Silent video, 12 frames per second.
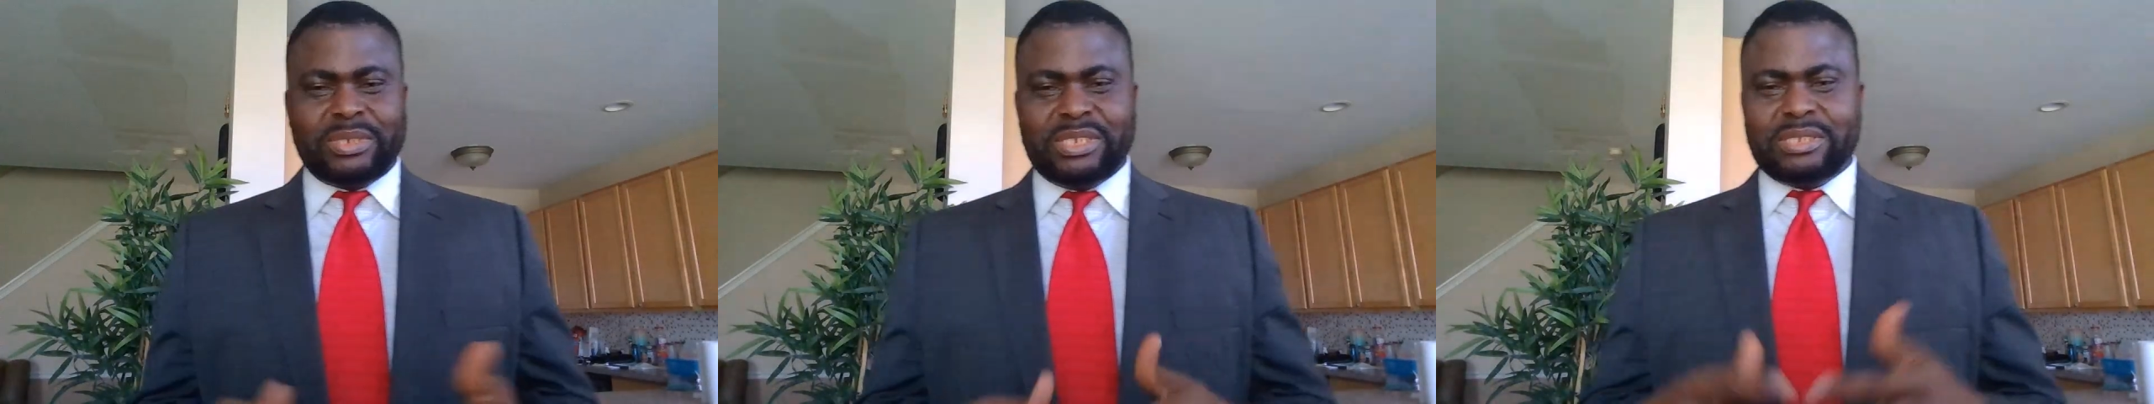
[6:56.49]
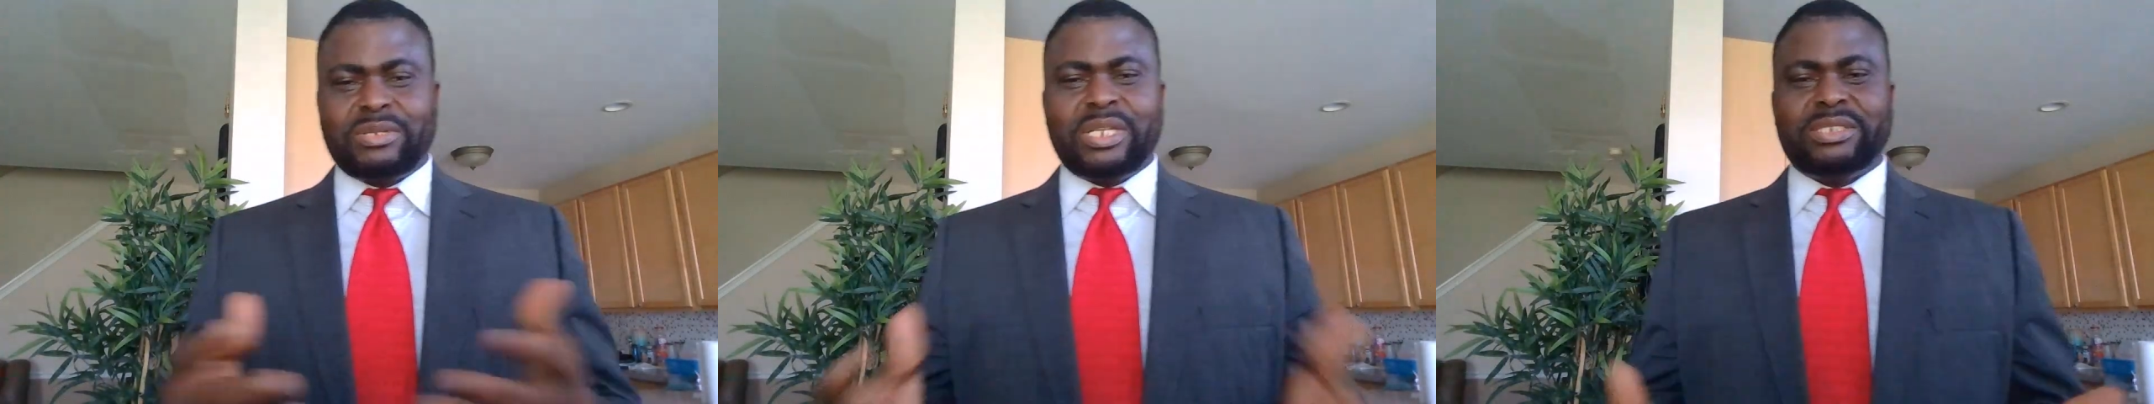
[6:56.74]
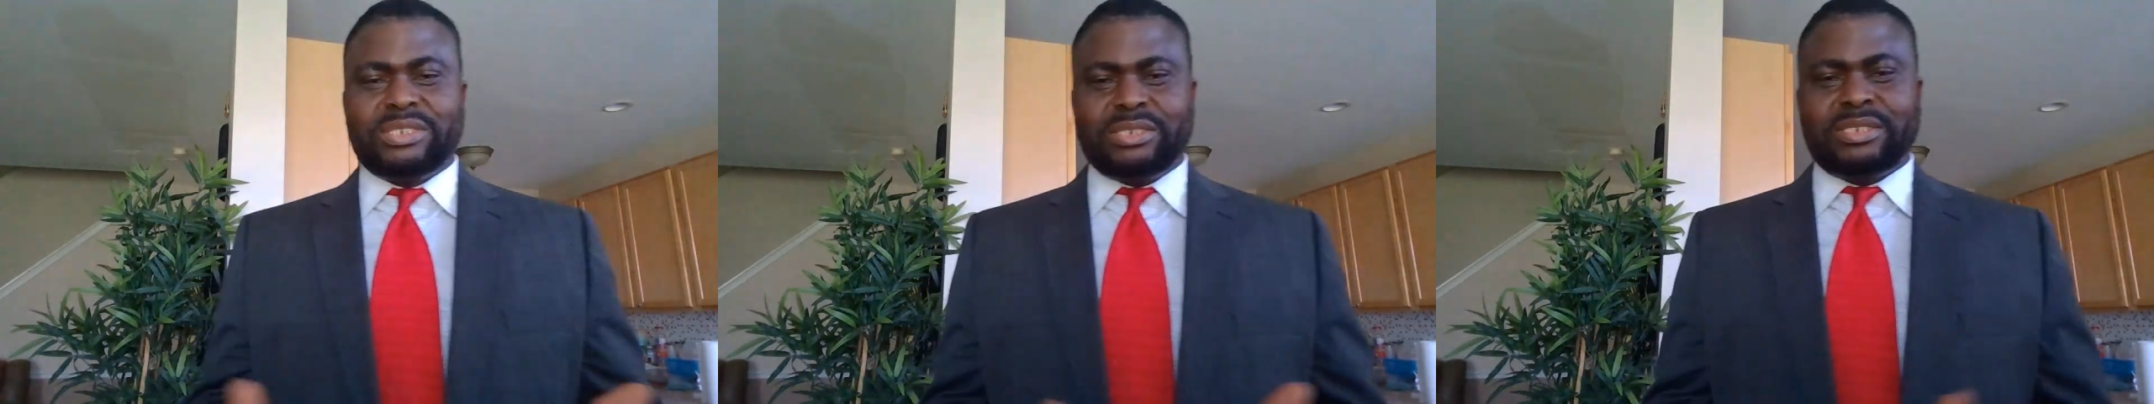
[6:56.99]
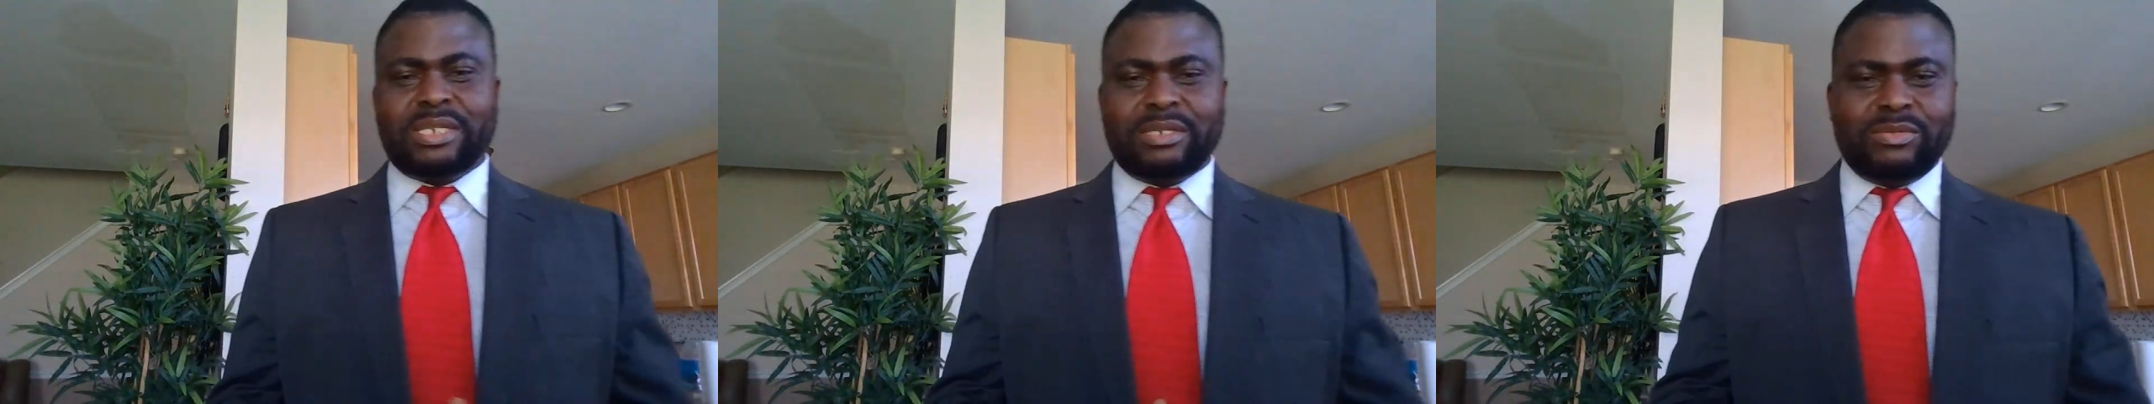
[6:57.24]
the
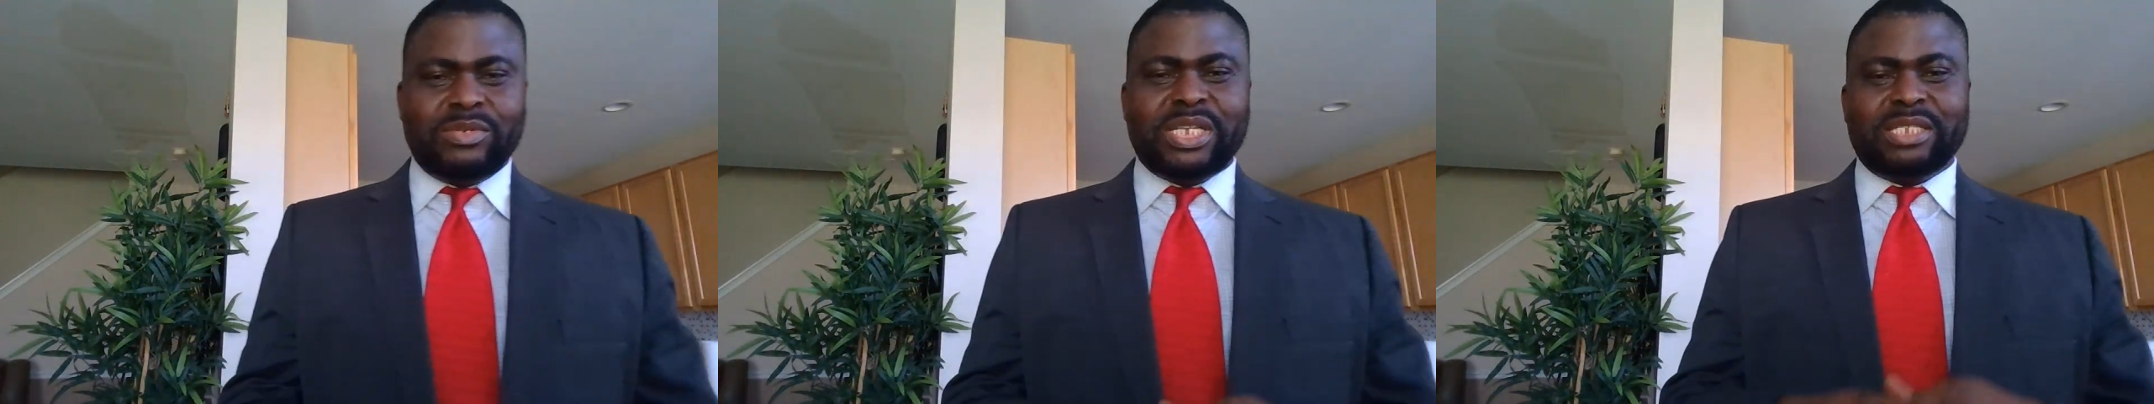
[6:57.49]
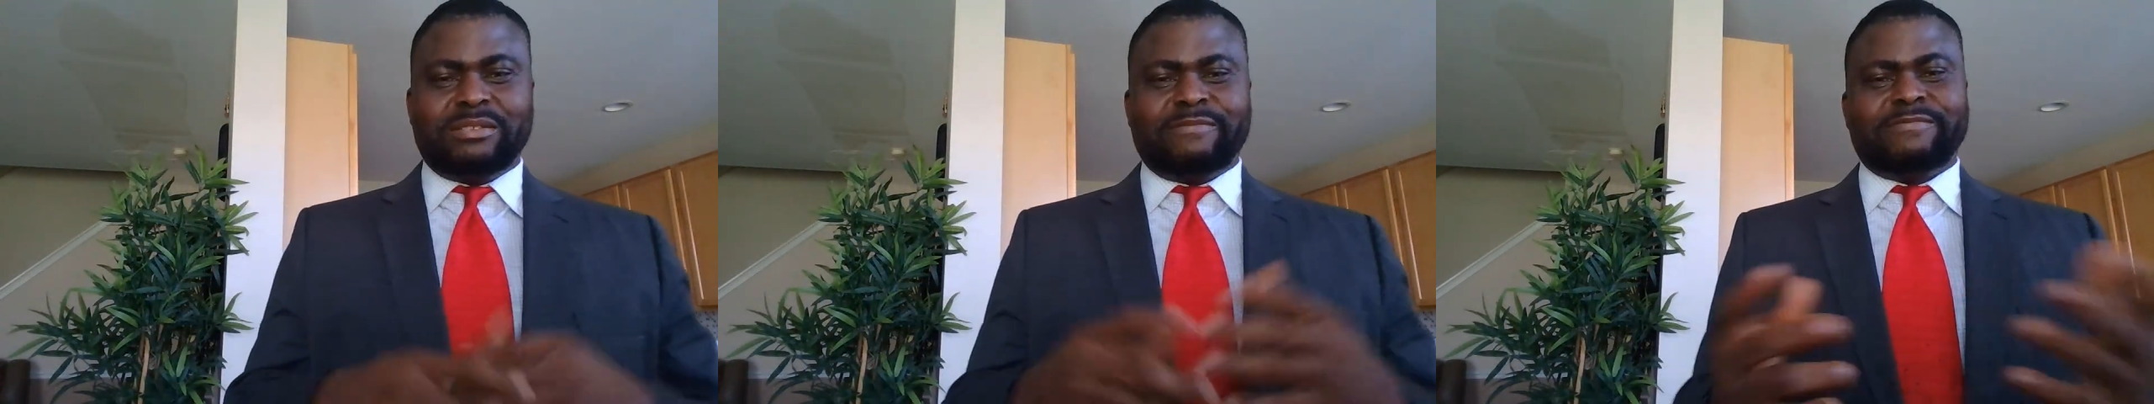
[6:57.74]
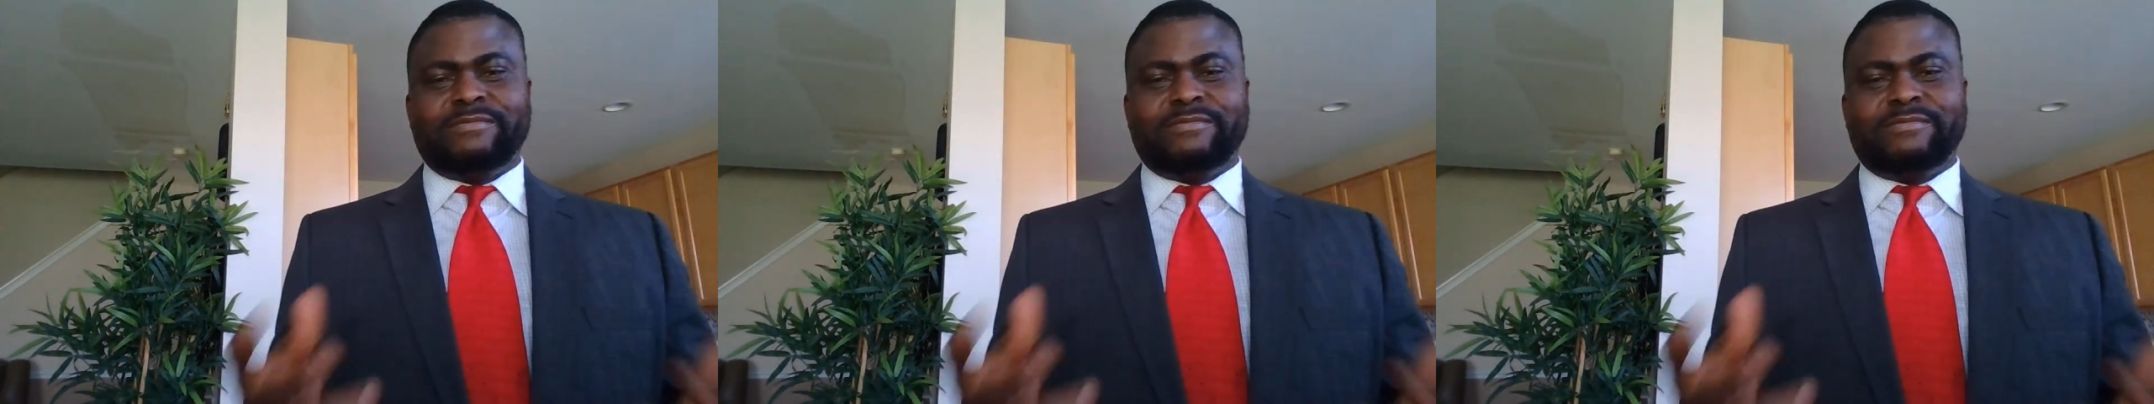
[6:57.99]
traditional ways of